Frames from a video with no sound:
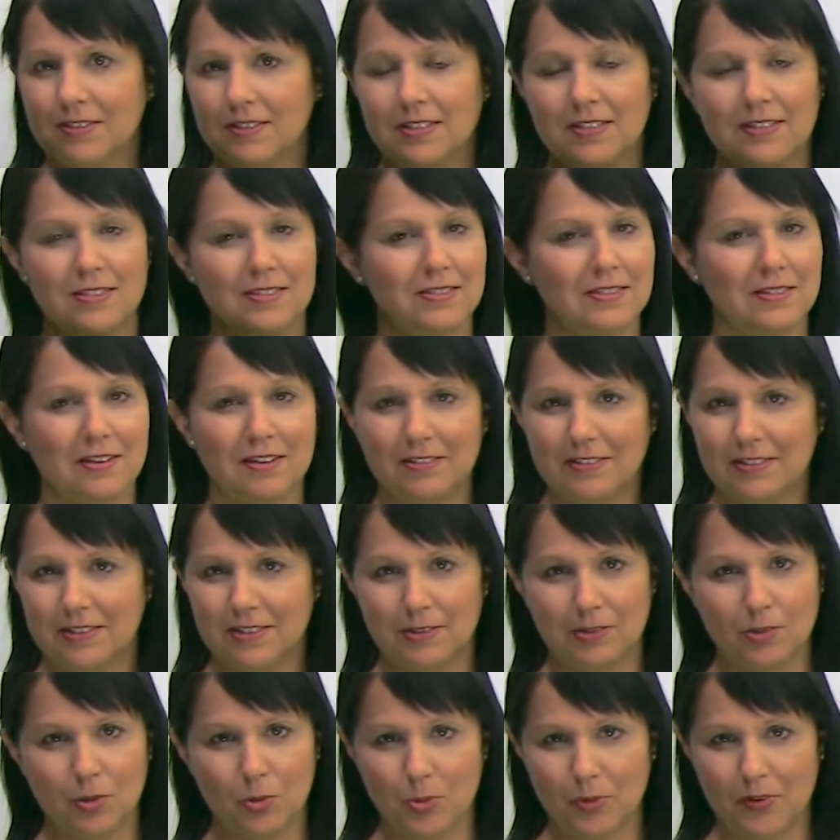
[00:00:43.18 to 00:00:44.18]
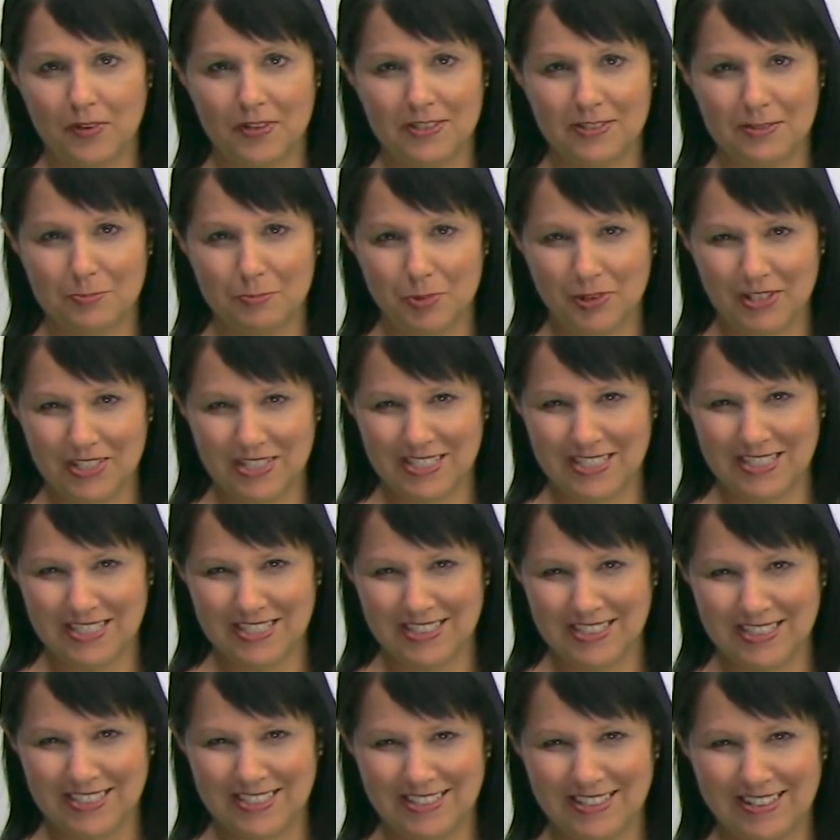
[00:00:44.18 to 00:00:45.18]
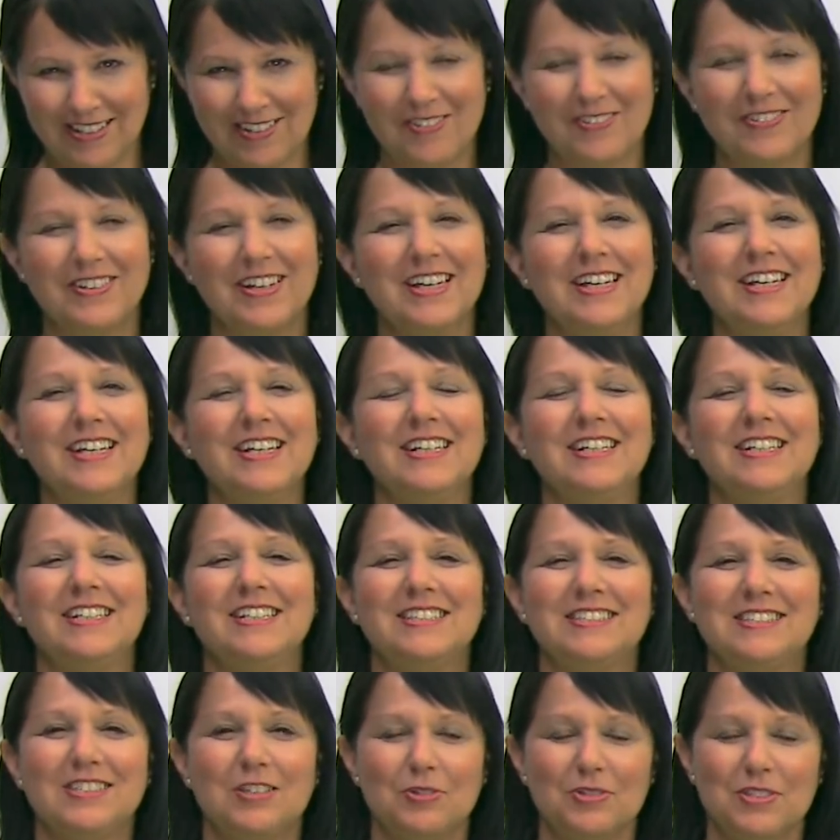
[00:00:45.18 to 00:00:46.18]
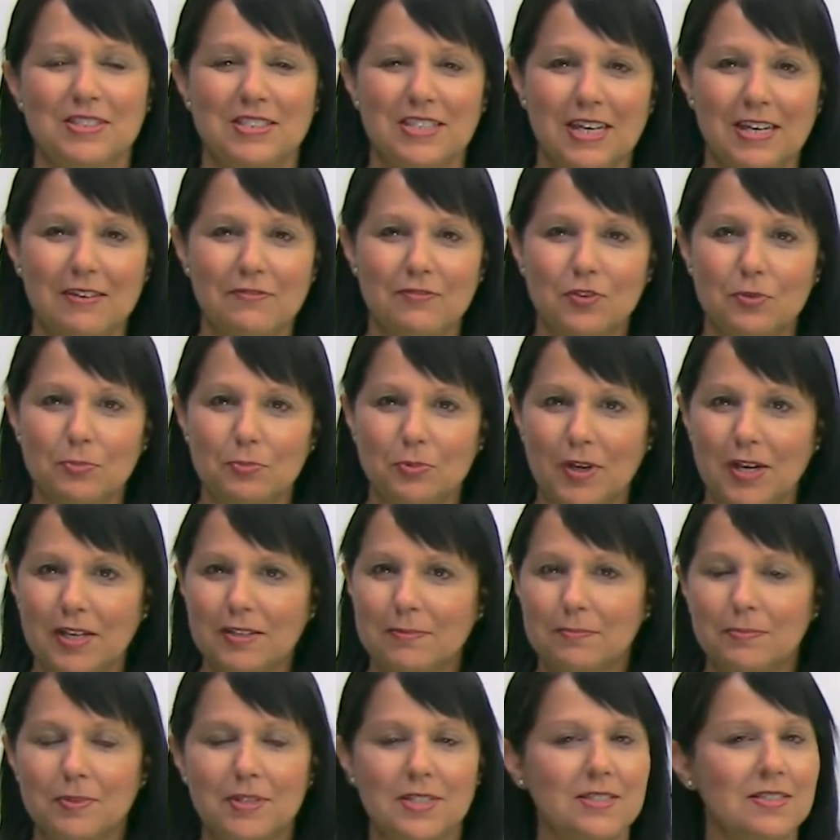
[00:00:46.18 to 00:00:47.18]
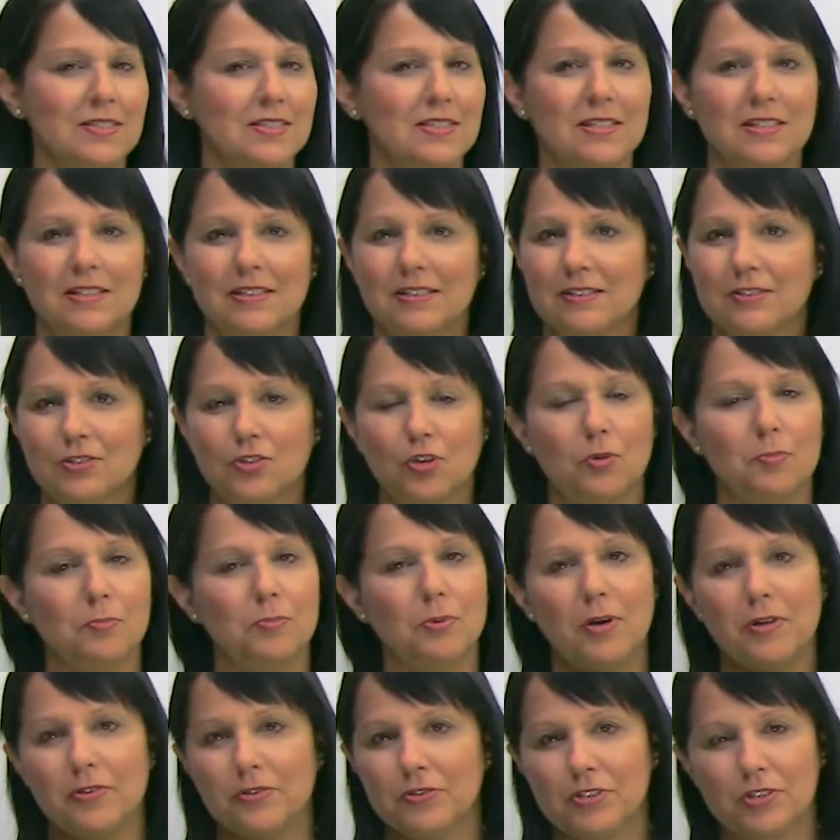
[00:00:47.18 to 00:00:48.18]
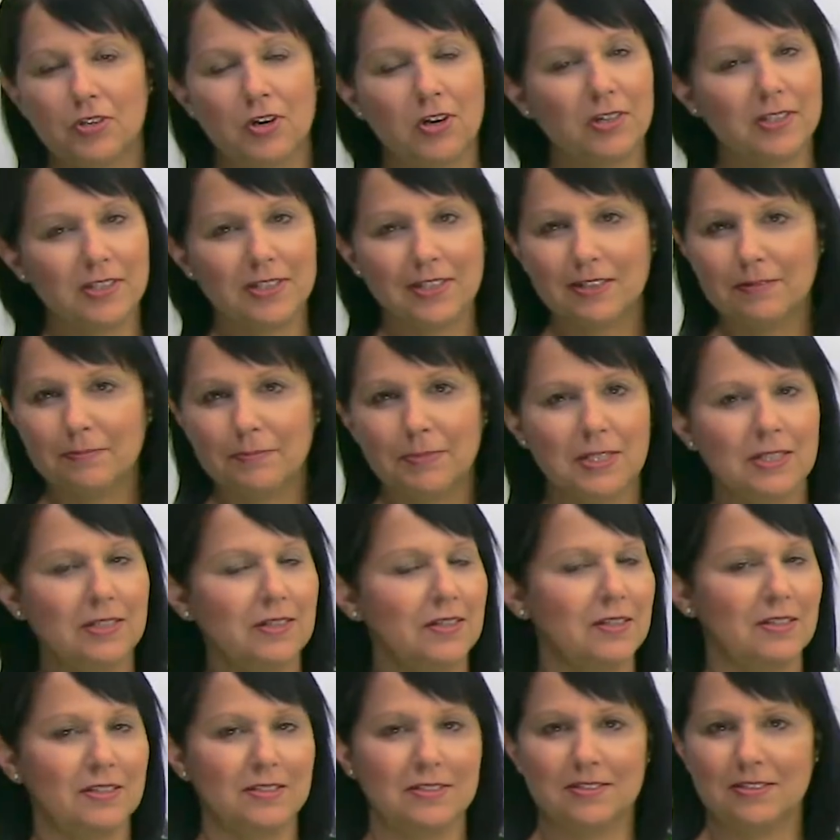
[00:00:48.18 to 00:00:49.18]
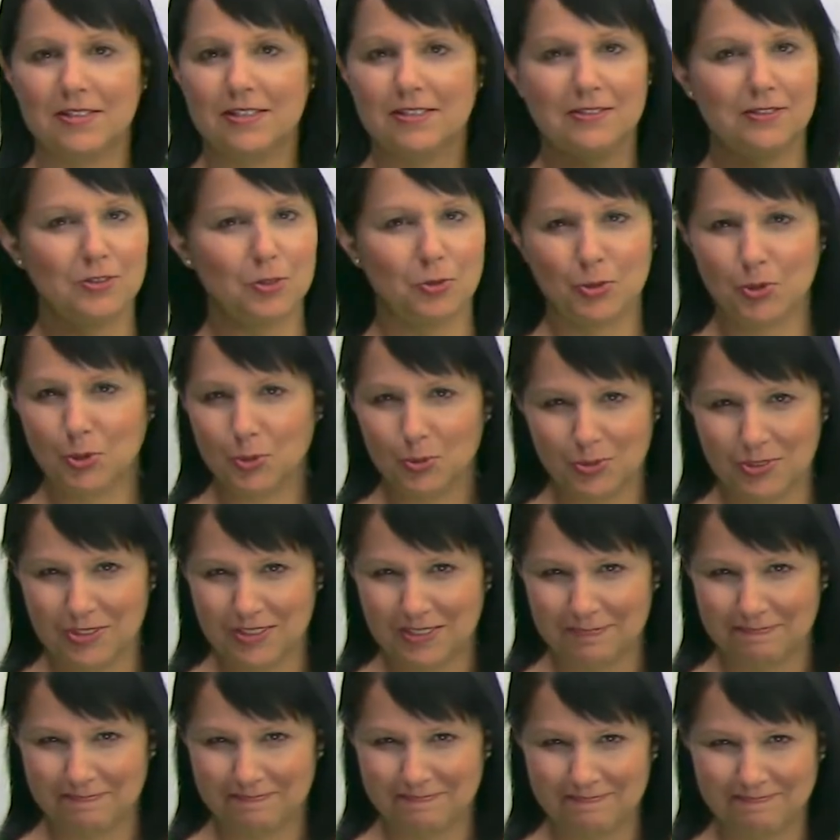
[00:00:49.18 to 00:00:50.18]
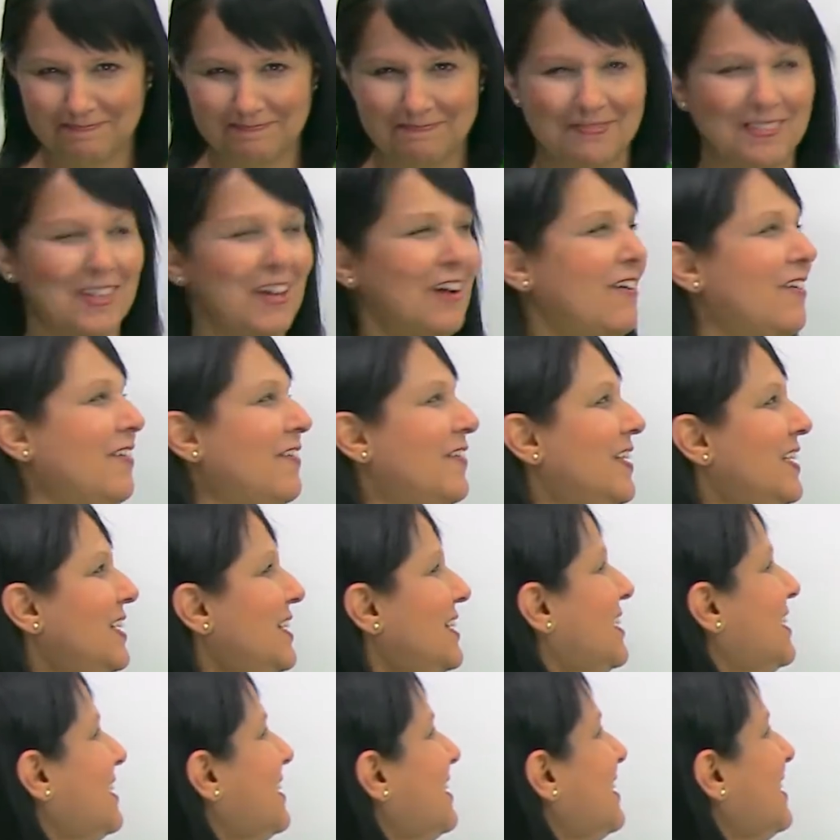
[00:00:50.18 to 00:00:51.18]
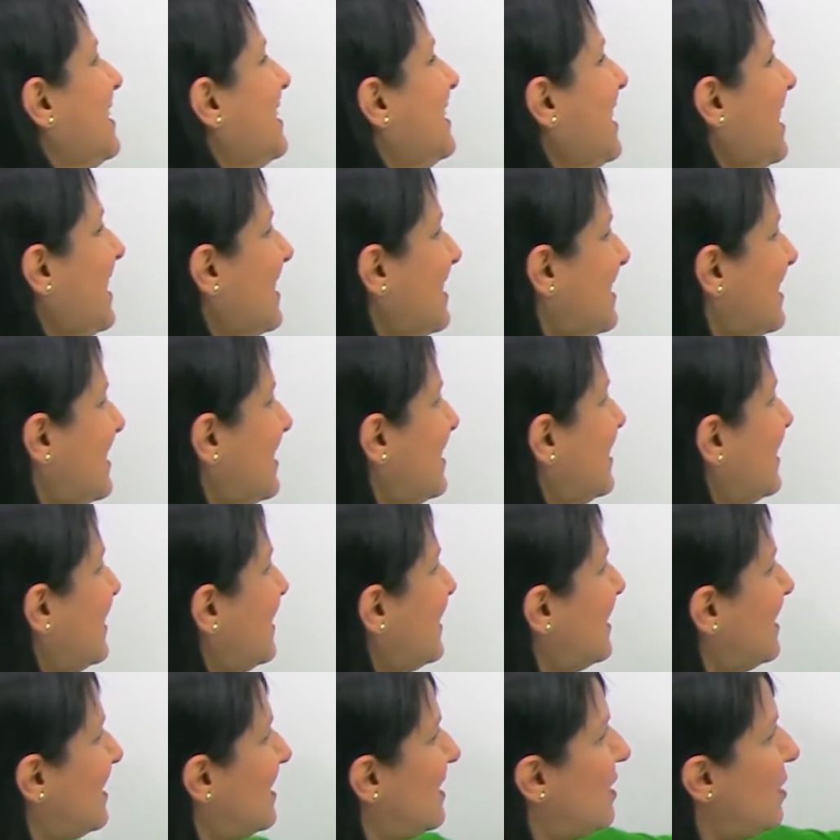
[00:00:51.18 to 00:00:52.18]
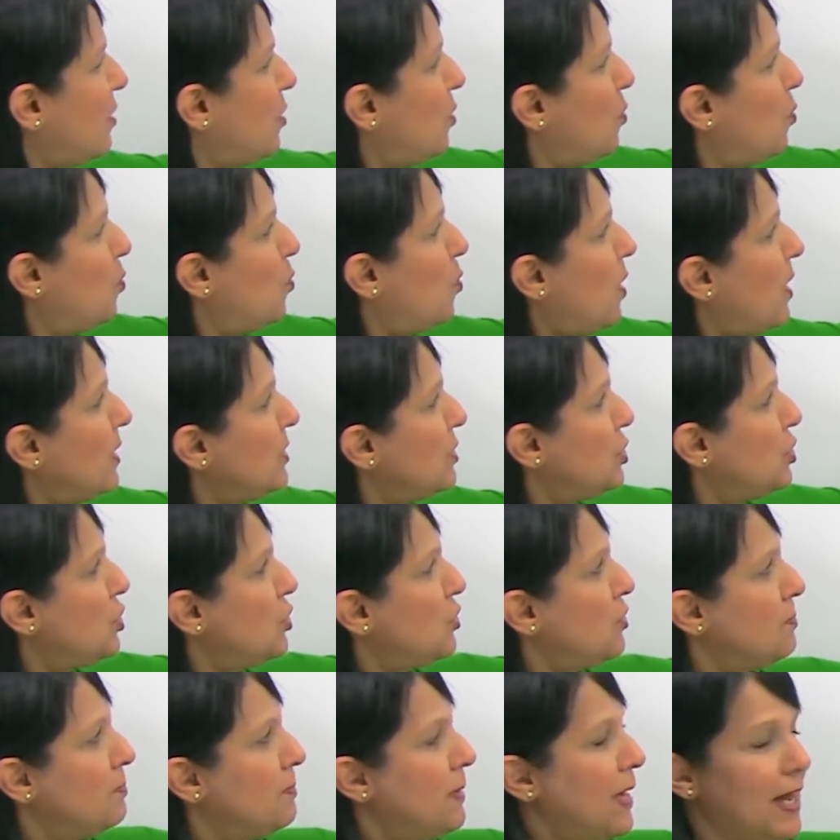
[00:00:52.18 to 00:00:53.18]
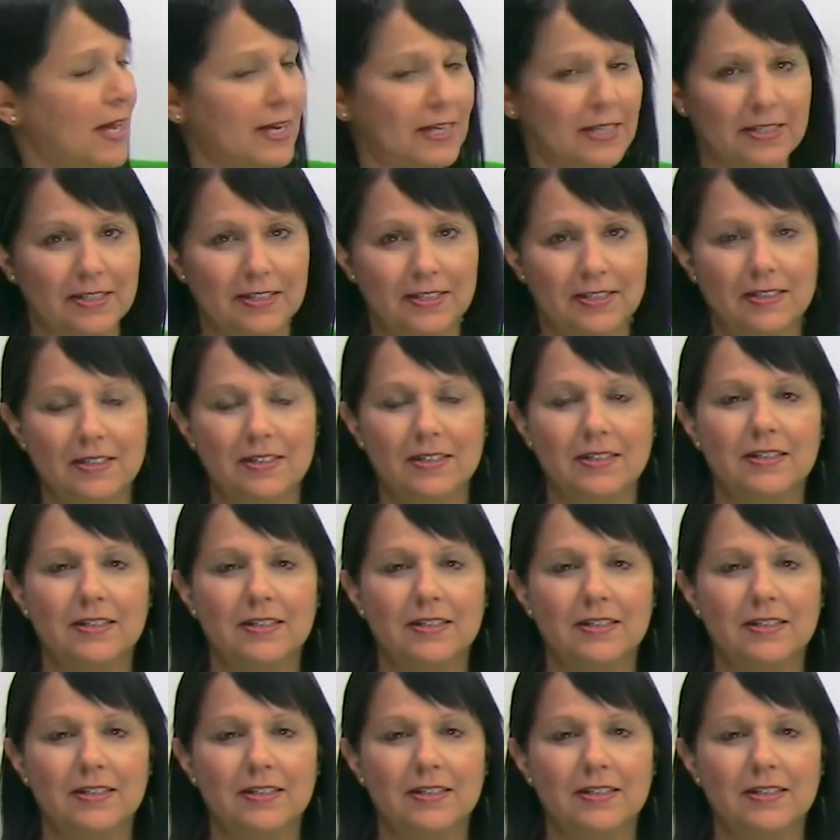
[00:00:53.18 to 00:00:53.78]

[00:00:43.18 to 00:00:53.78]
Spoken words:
He's not going to lower his prices. Okay? So save your breath means don't bother talking because it's no use. All right? Next, watch your back.